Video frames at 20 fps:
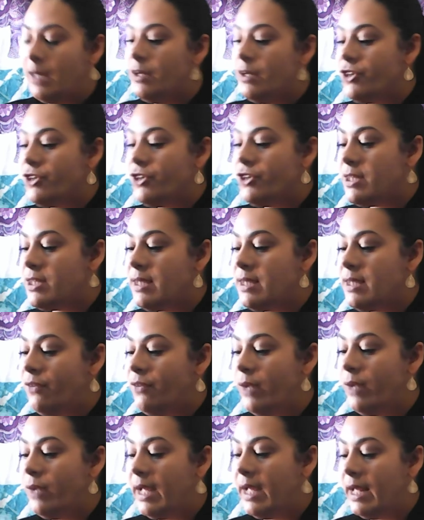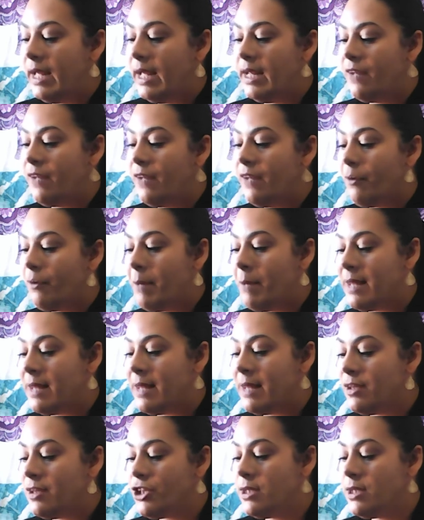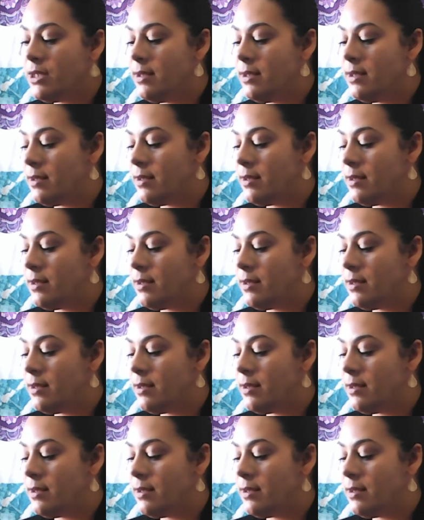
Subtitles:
Just see if we get any other messages.